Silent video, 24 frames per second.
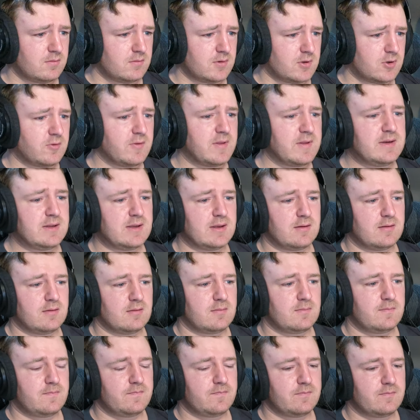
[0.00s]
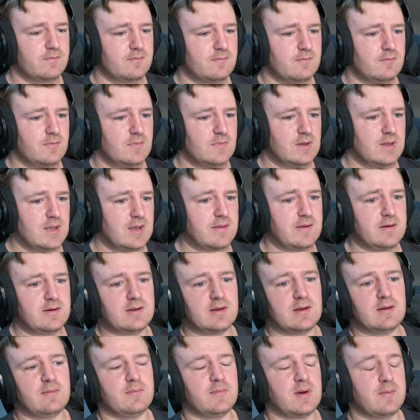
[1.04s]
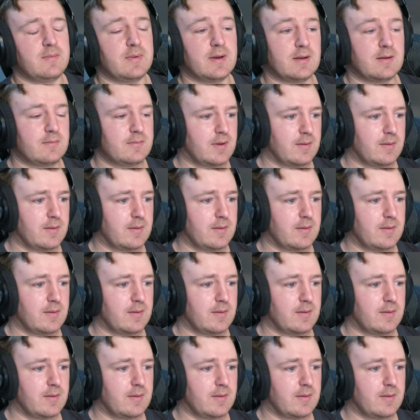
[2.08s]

Oh, no, they did. Yeah, they did. My bad.